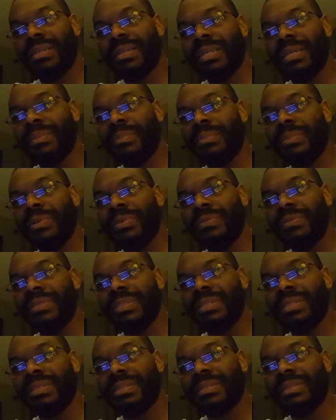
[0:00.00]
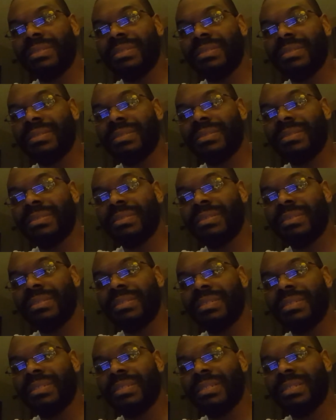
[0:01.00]
in movies
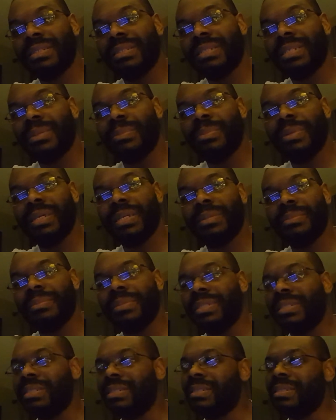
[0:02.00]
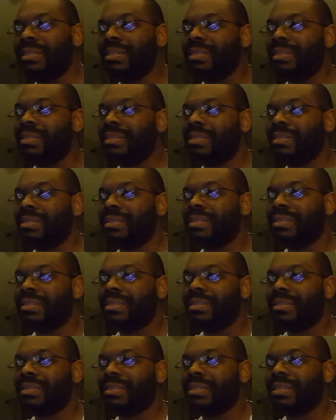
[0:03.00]
that made me,
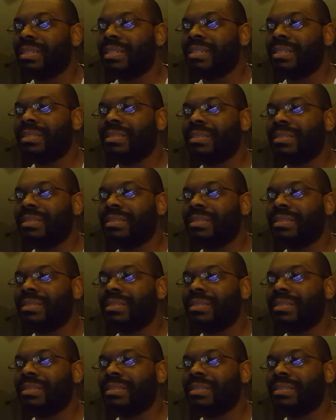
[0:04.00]
like,